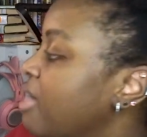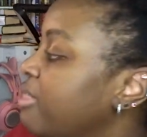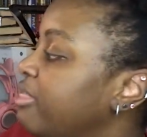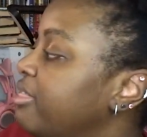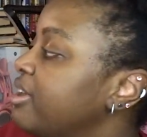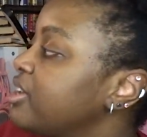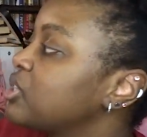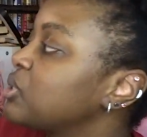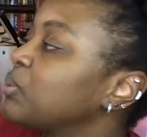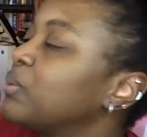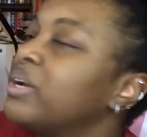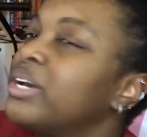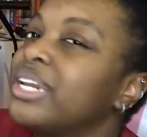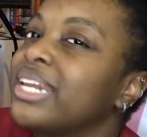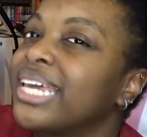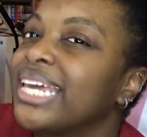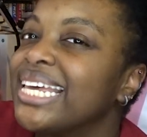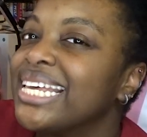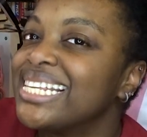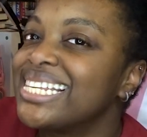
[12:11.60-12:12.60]
This one
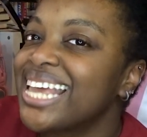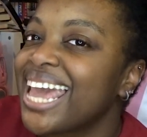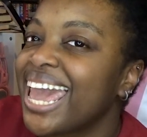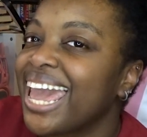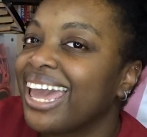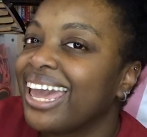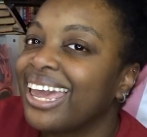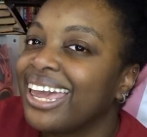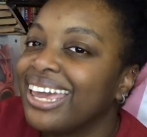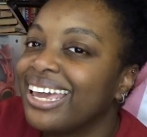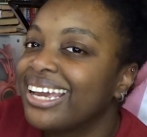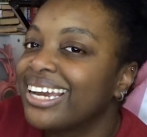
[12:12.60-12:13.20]
is a